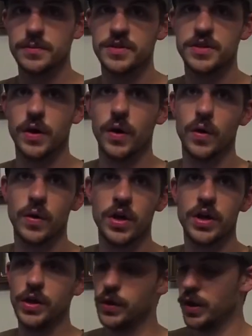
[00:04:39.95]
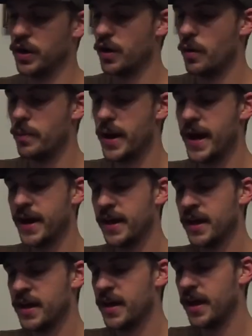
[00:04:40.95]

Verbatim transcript: So you can go back